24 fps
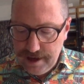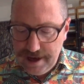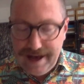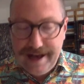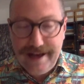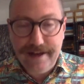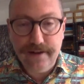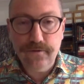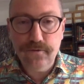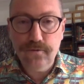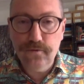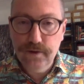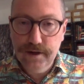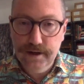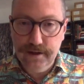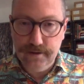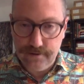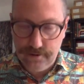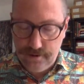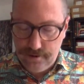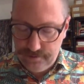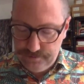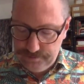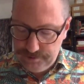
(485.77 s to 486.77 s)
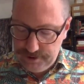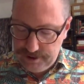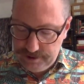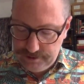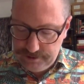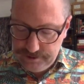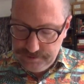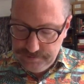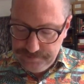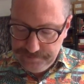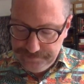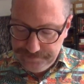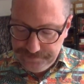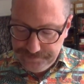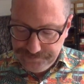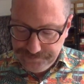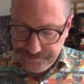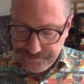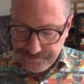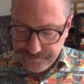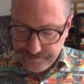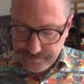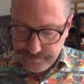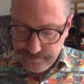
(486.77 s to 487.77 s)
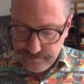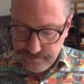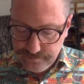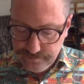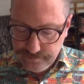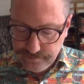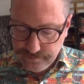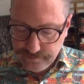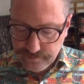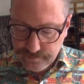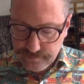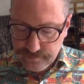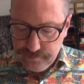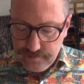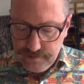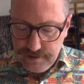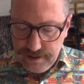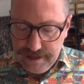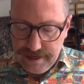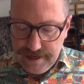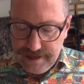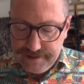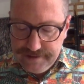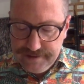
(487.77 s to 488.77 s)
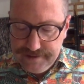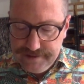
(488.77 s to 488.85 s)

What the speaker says: and real objects. And